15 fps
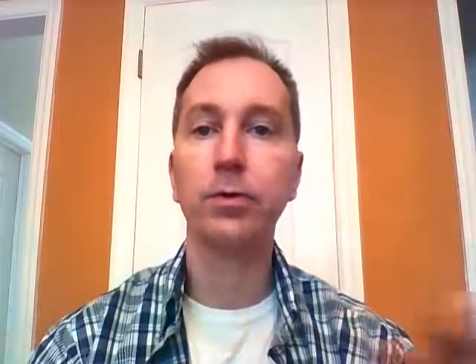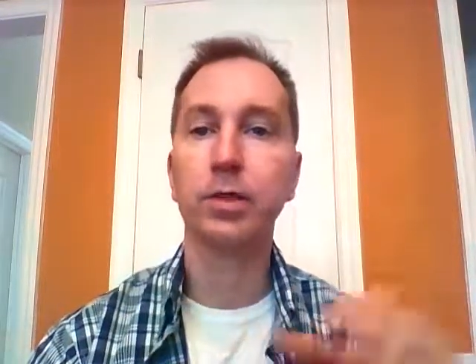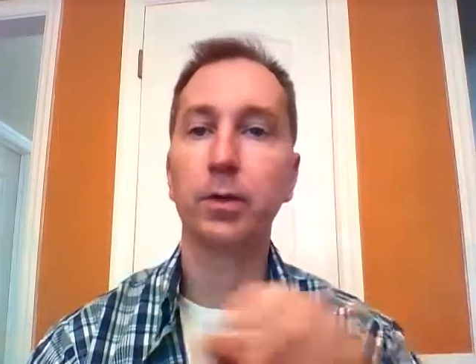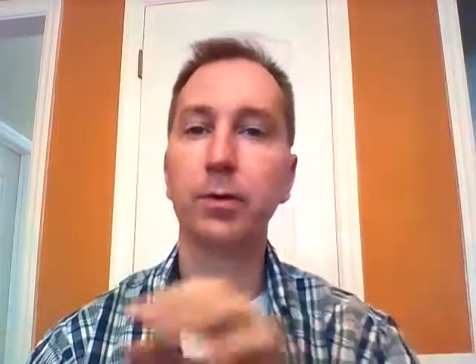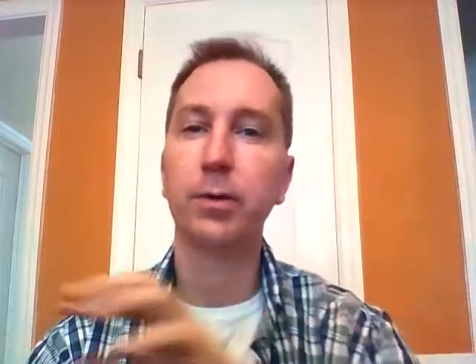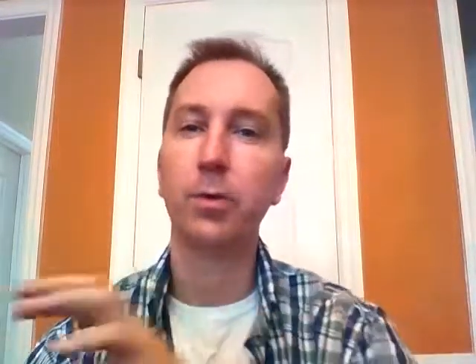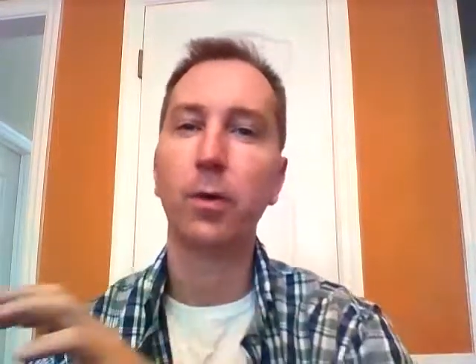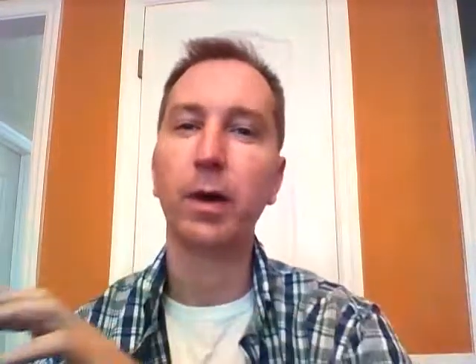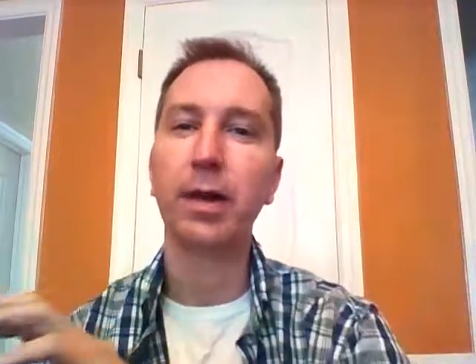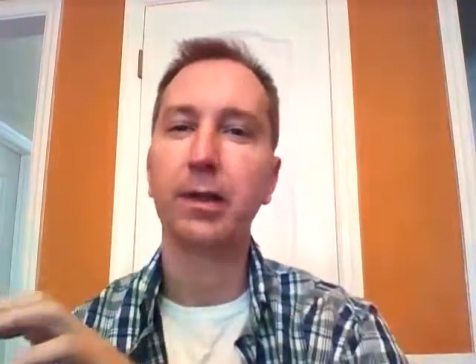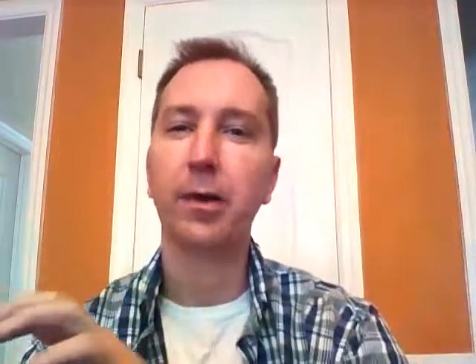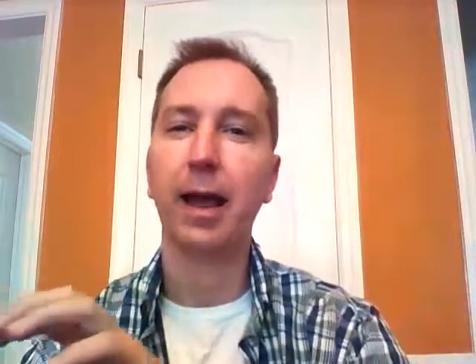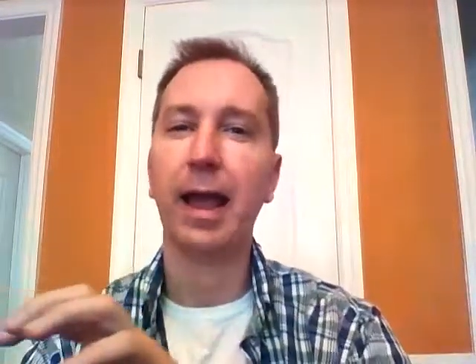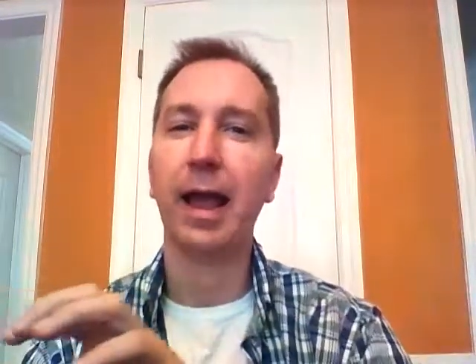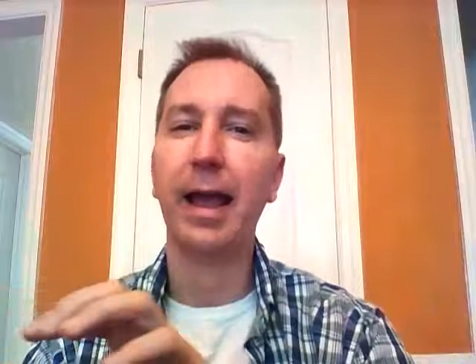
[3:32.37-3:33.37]
So in a way,
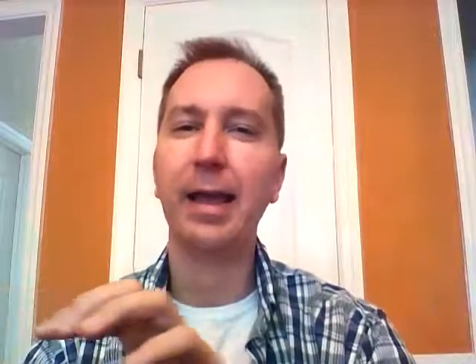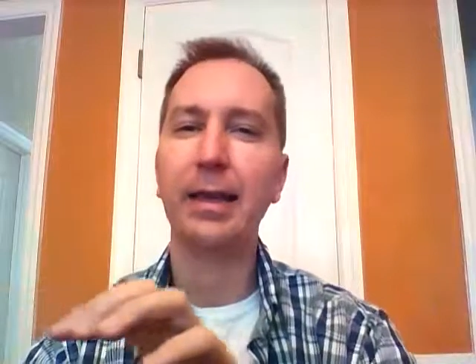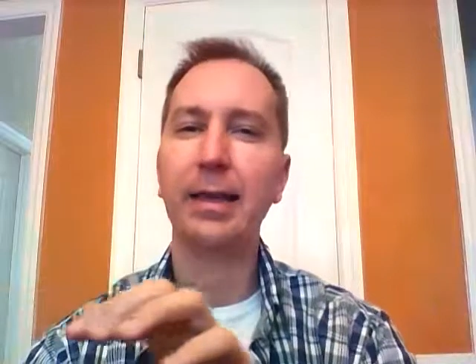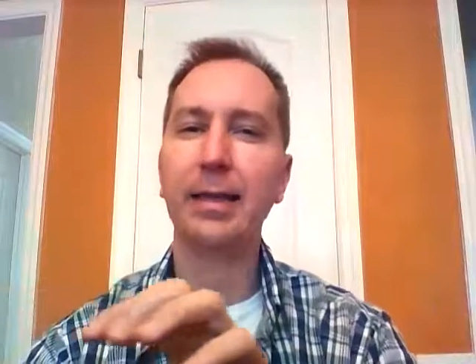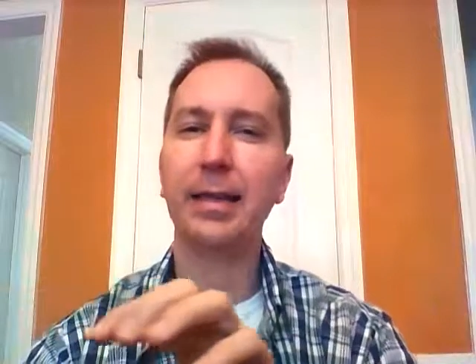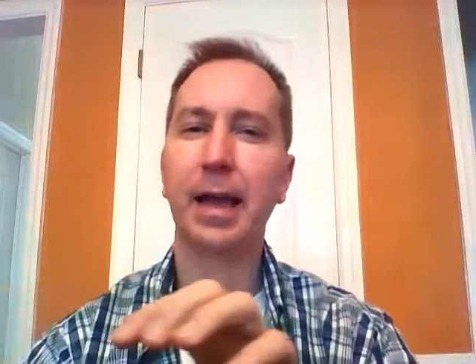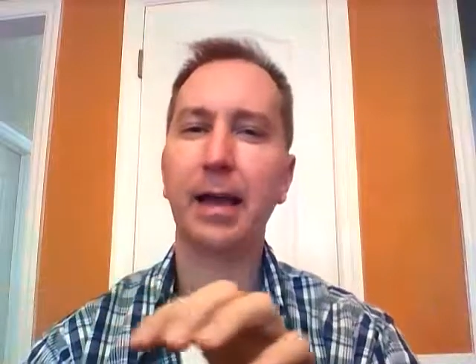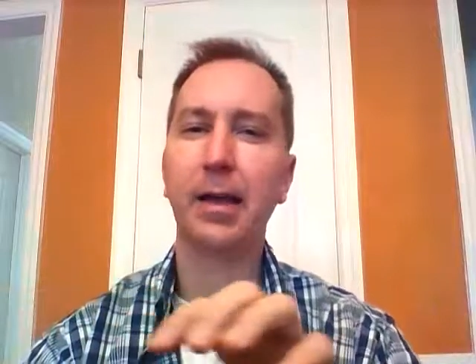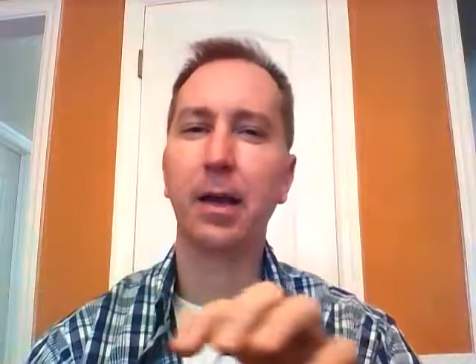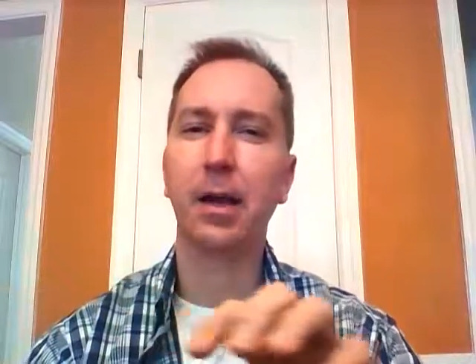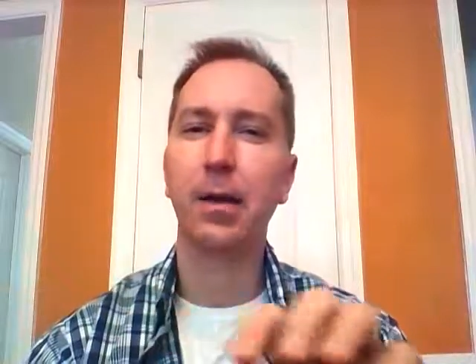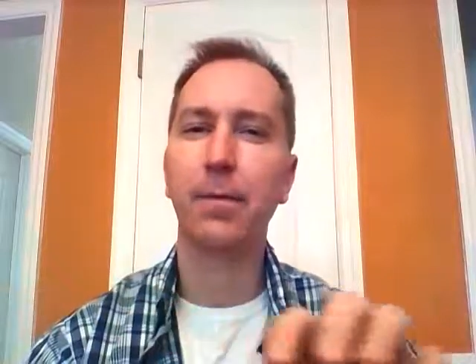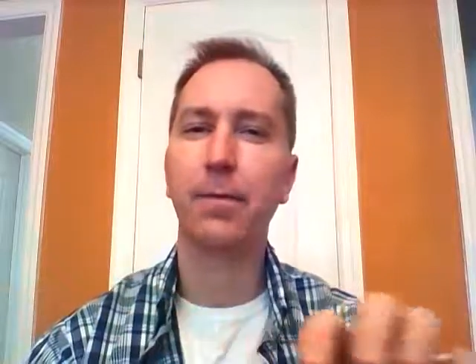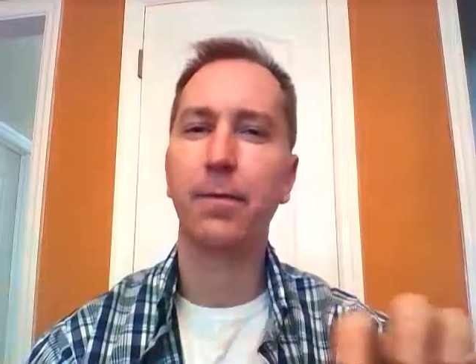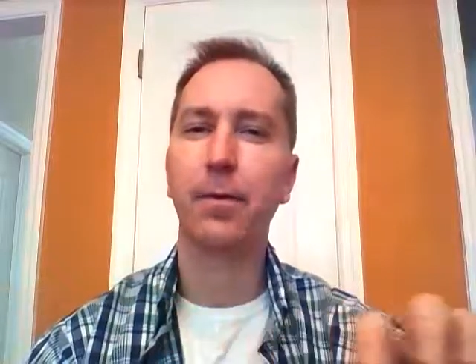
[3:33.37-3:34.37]
they're adding that
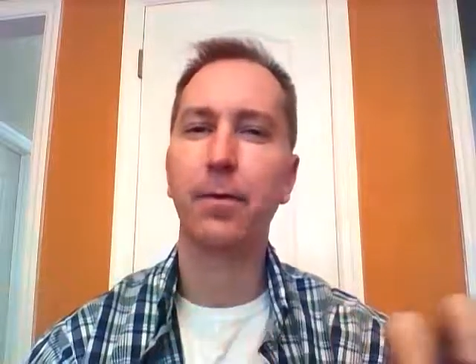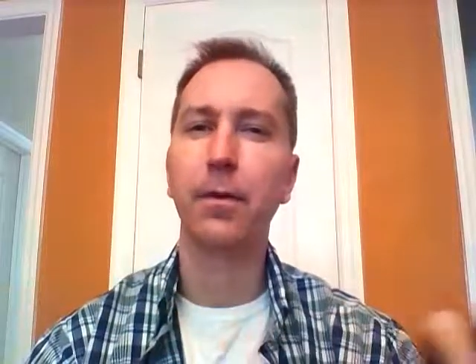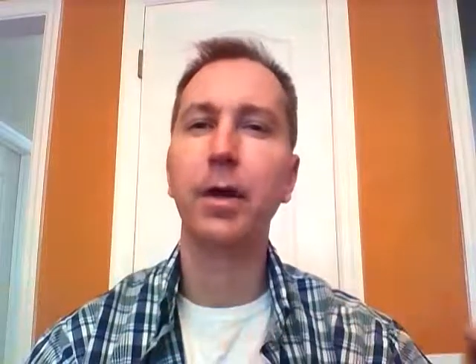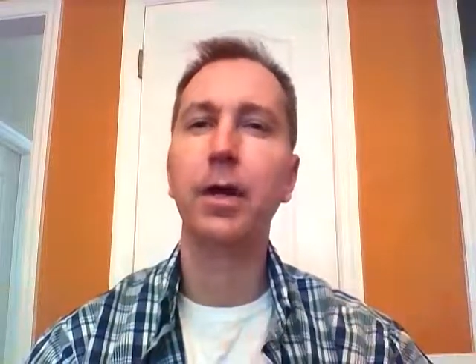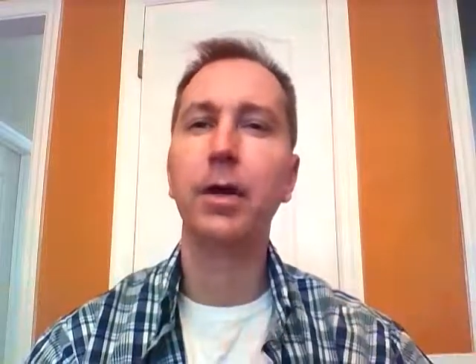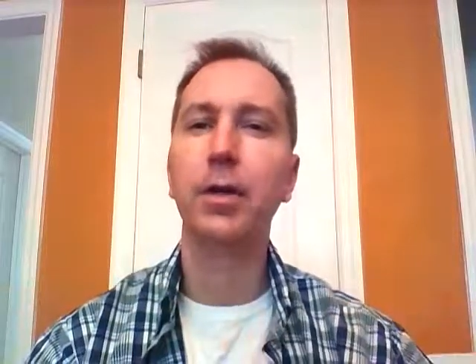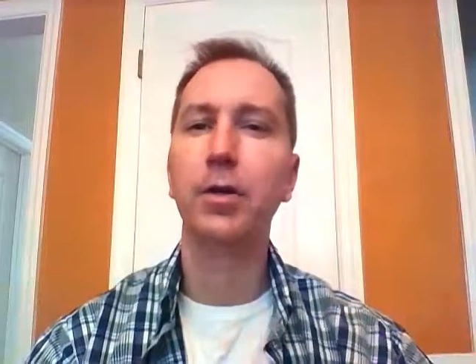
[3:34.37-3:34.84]
comfort